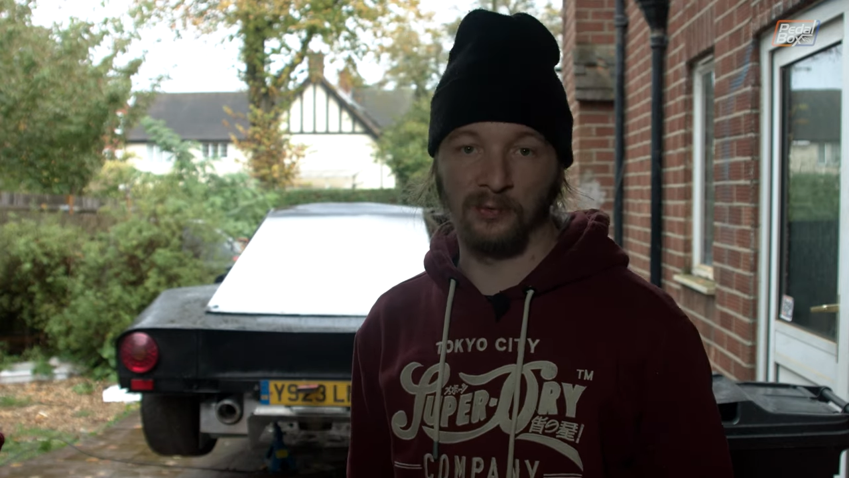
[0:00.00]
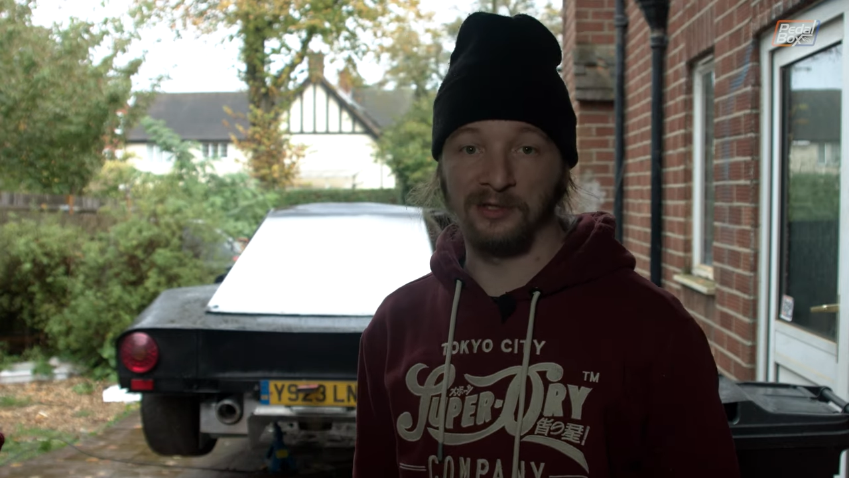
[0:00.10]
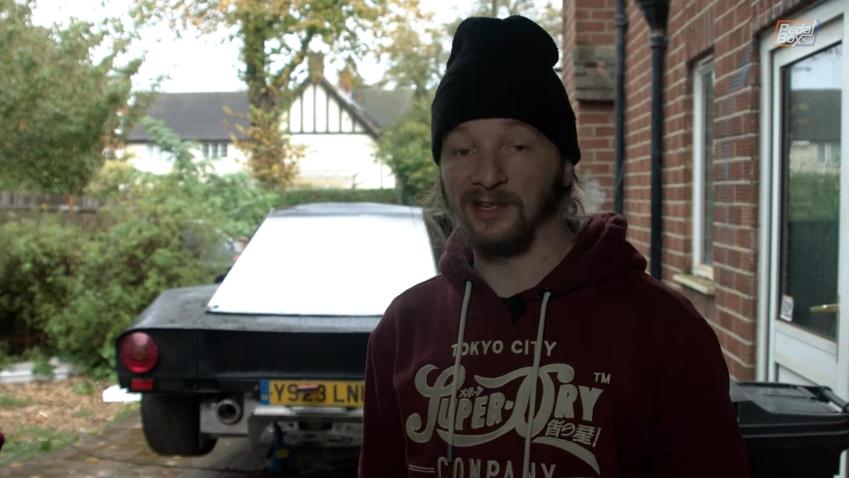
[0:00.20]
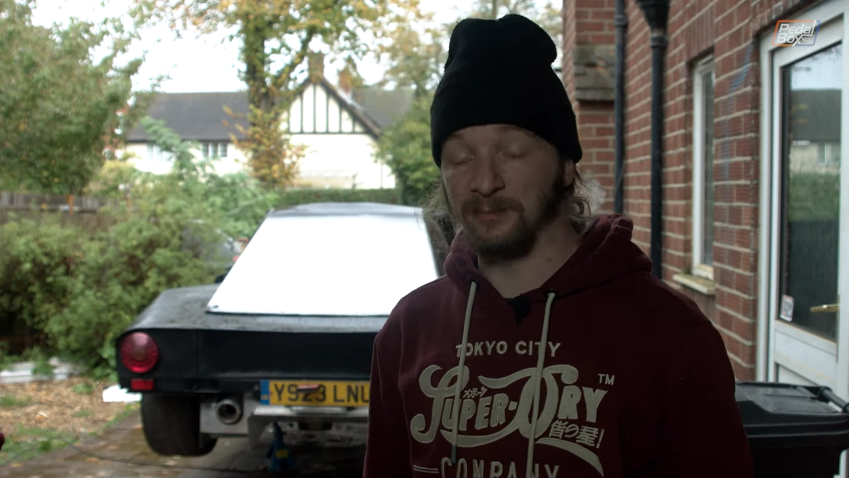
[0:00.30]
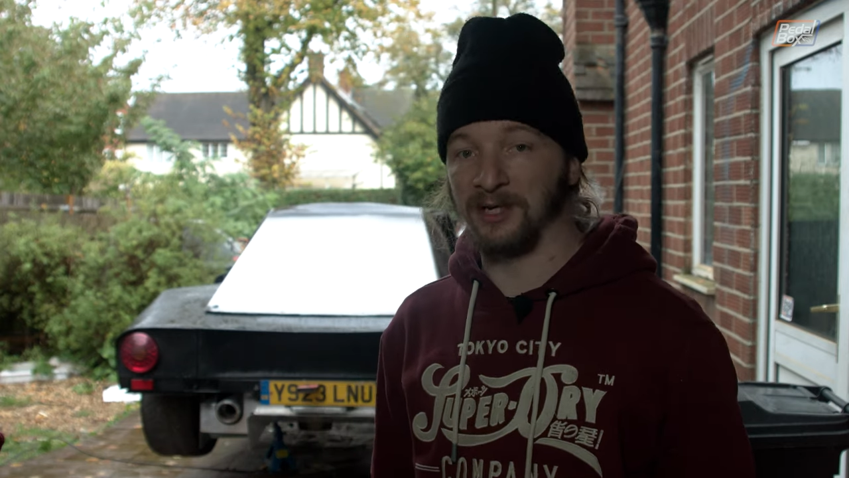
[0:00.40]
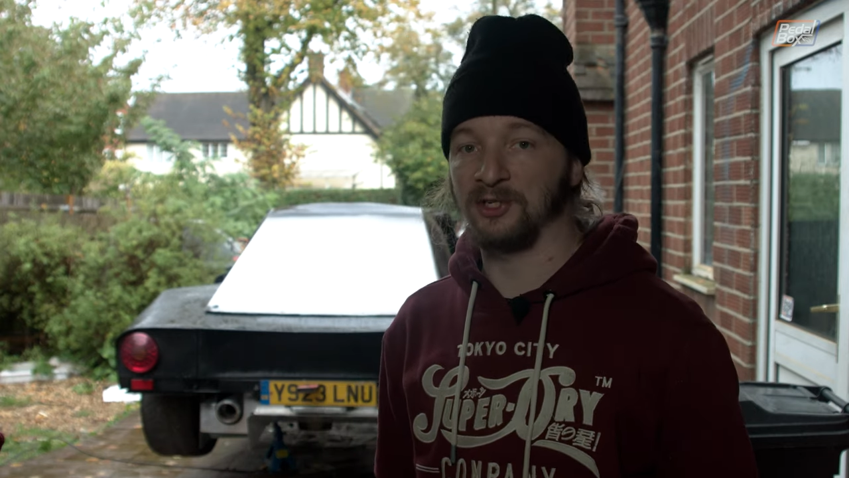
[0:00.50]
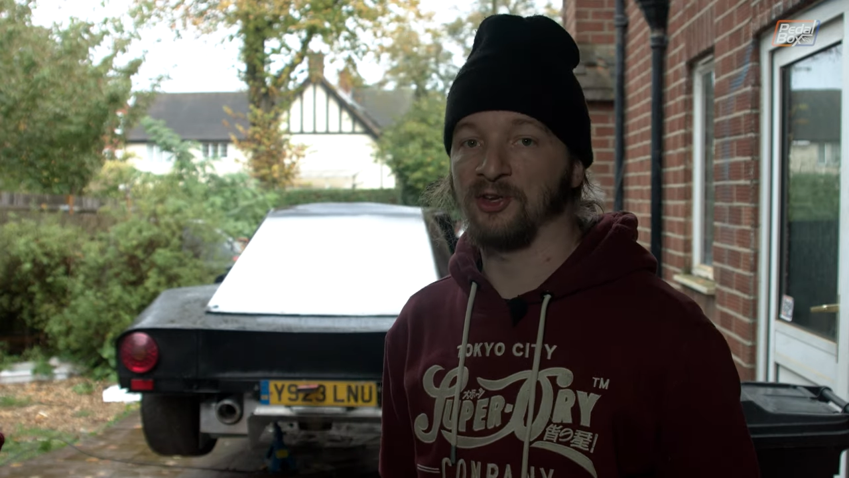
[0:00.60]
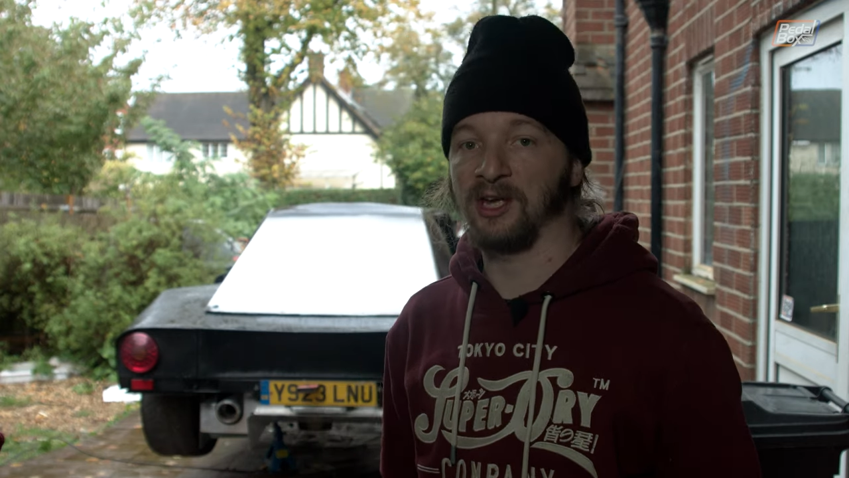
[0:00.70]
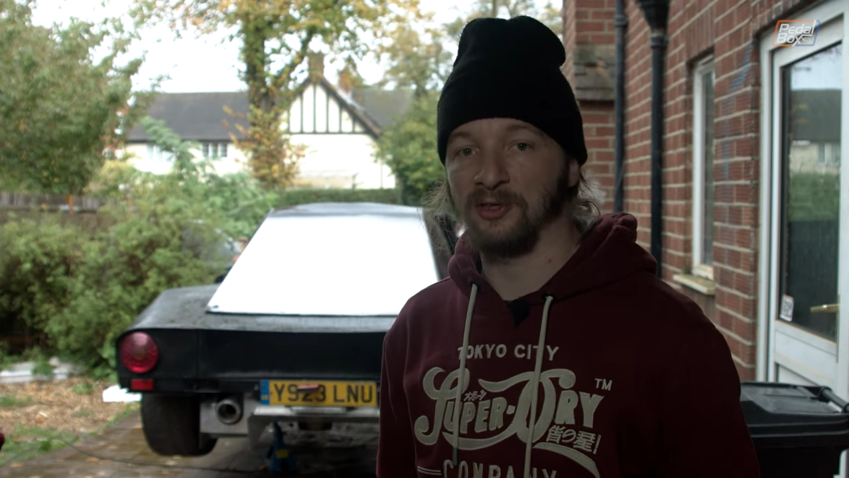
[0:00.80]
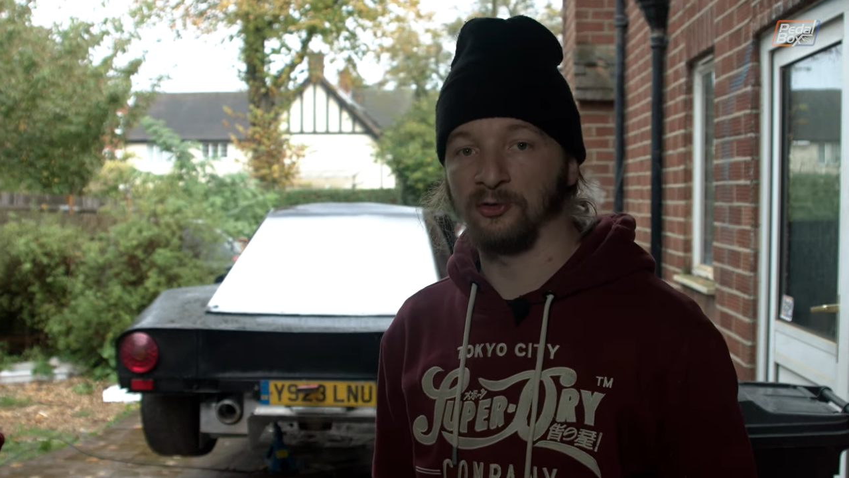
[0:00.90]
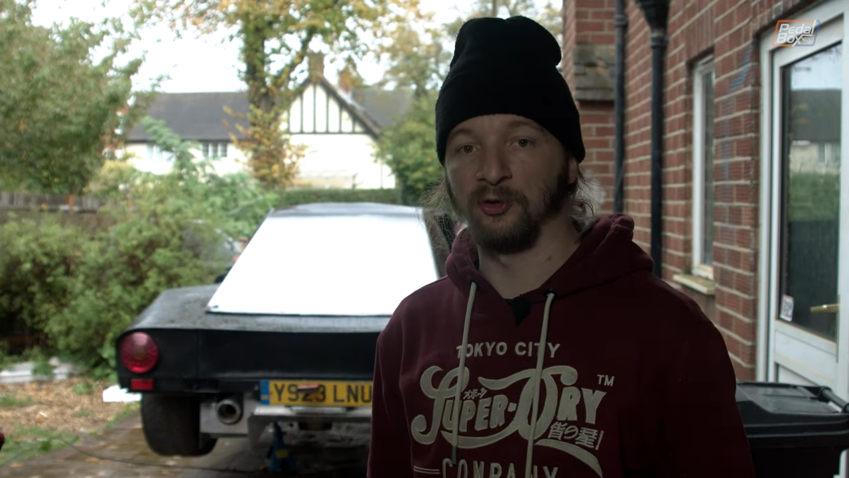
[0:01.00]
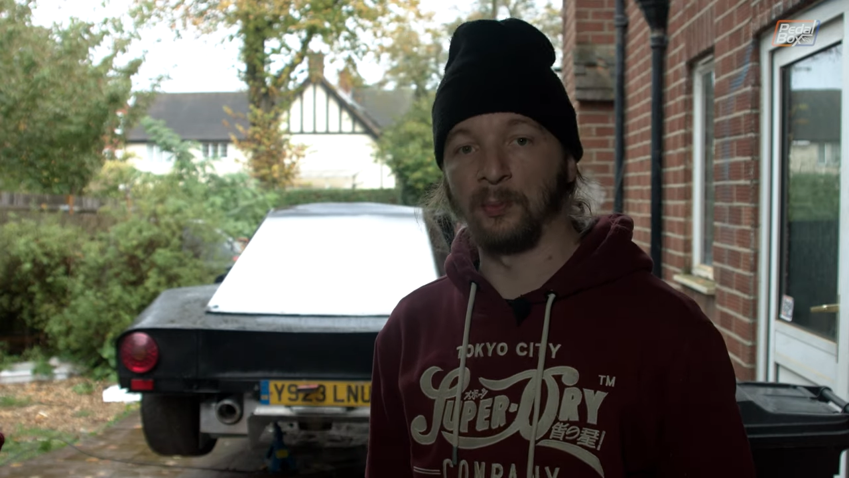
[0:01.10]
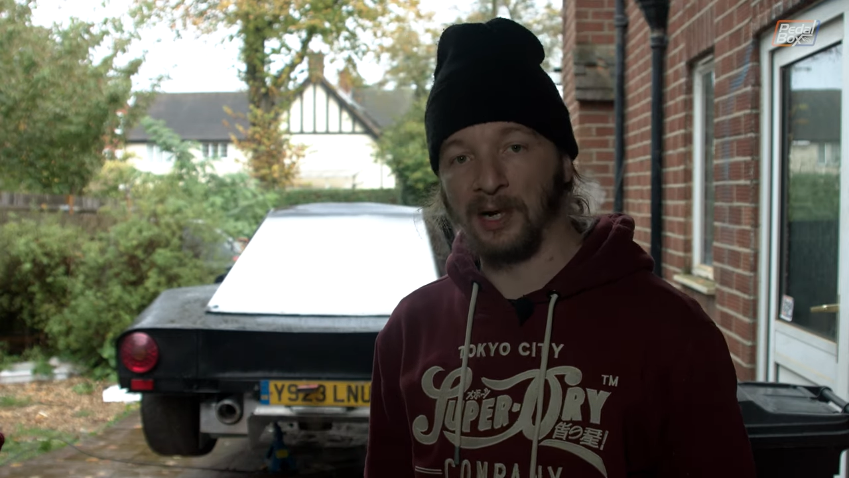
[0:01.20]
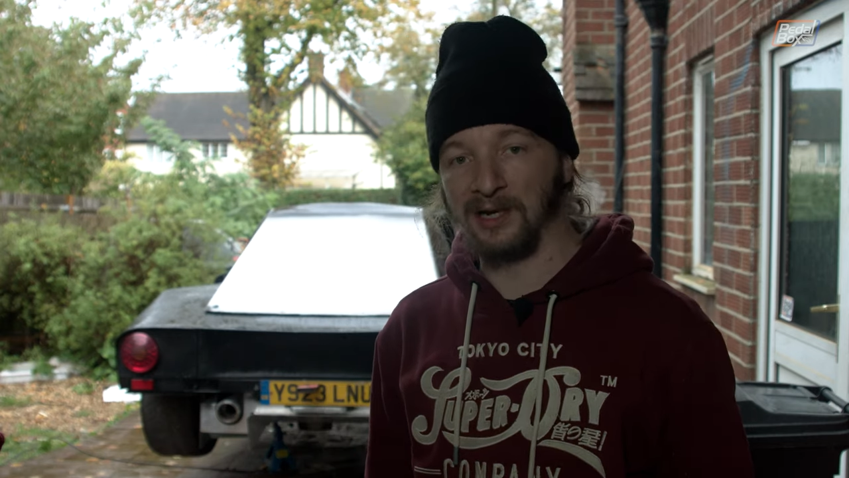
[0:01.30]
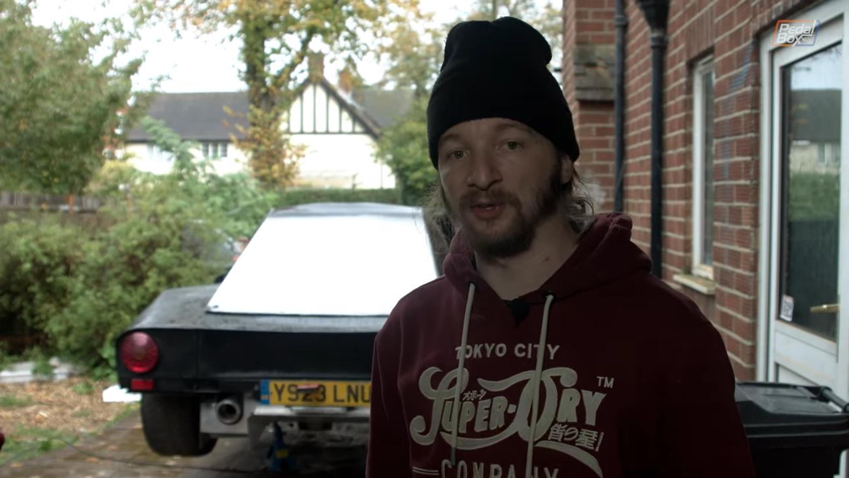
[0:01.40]
We did manage to get the two
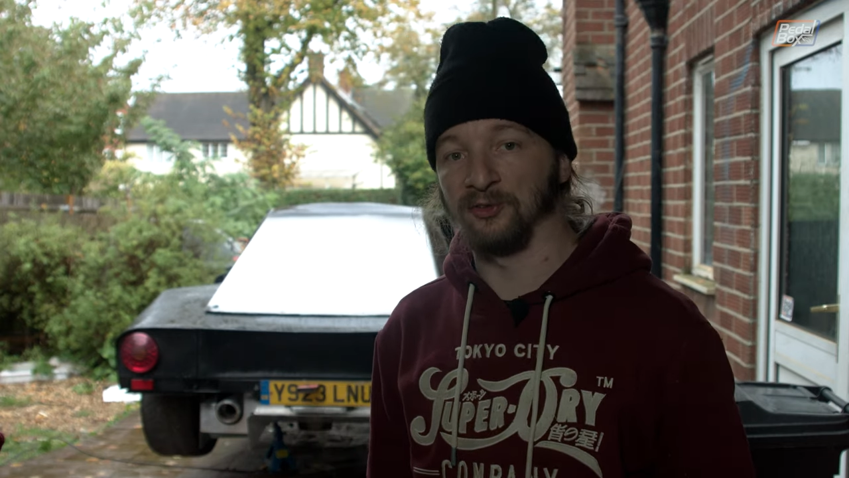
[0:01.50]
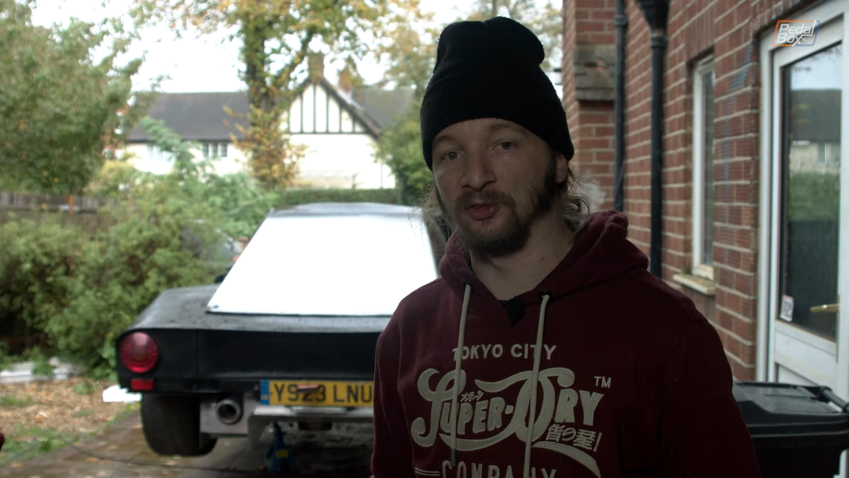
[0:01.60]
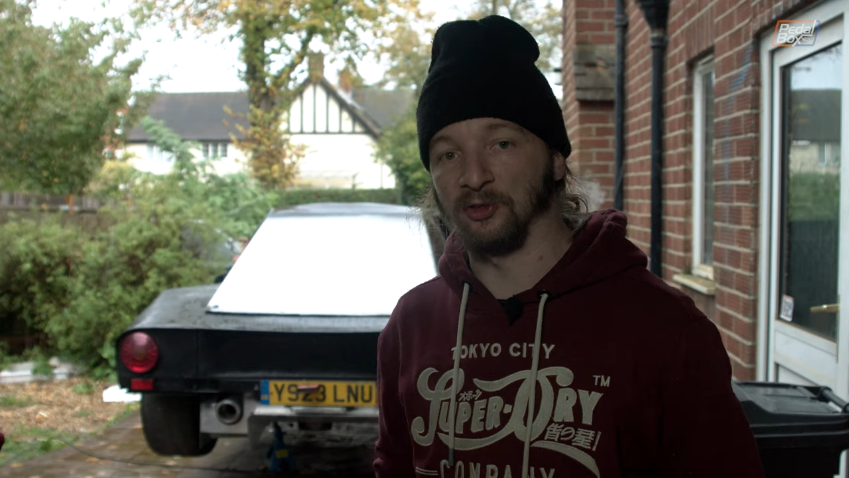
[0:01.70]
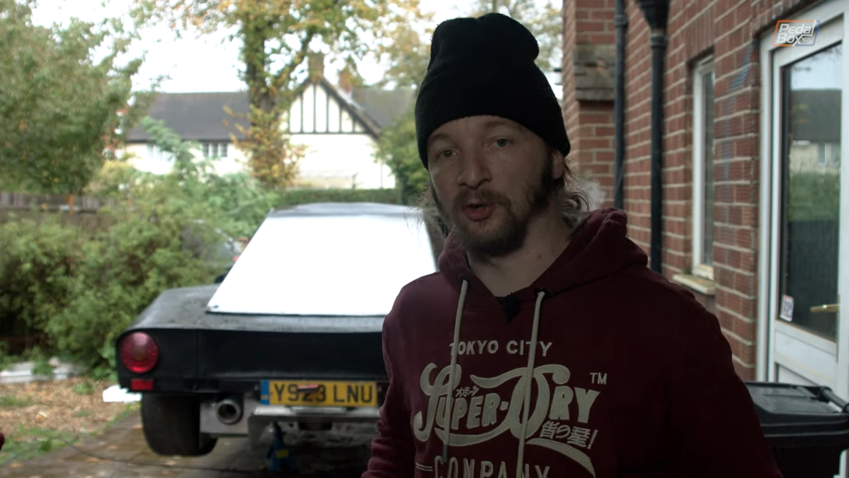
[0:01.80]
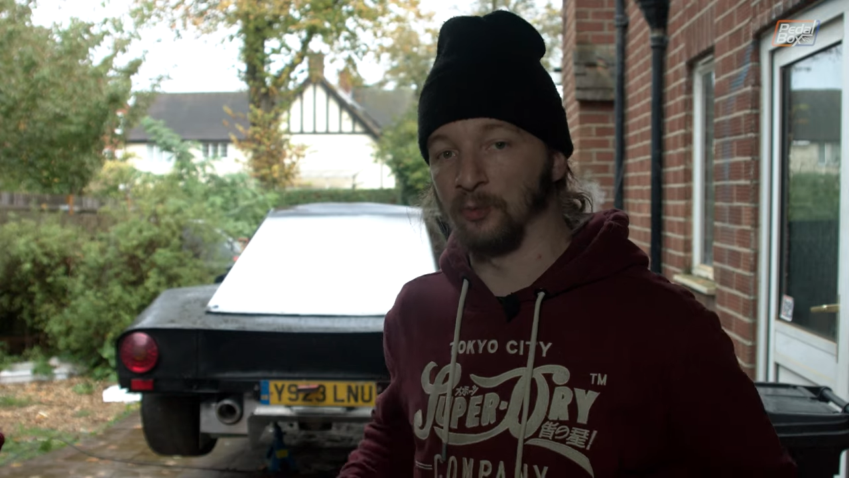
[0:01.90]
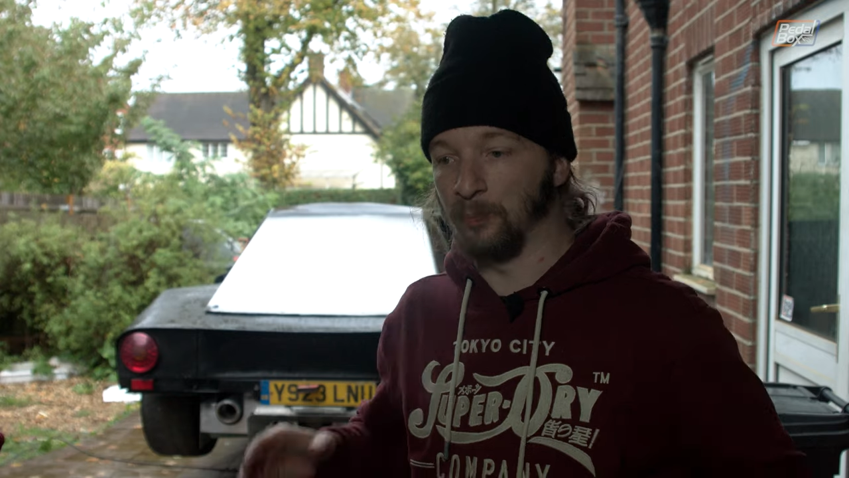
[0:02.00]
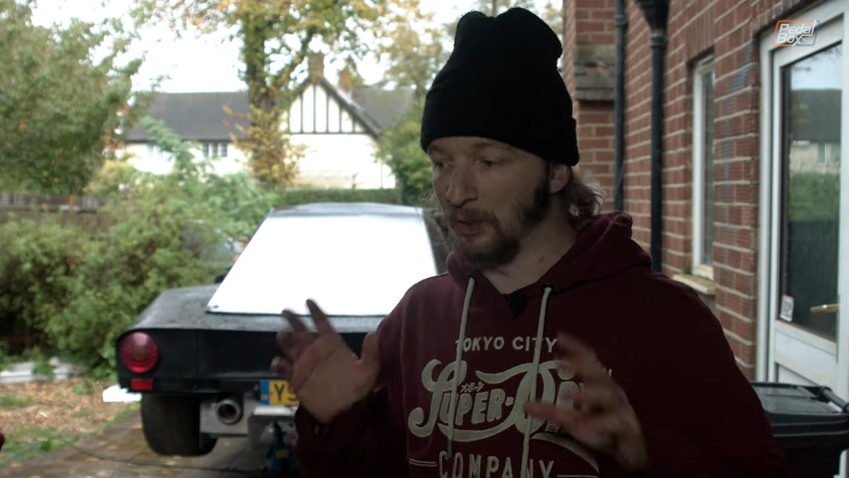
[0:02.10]
brackets in to hold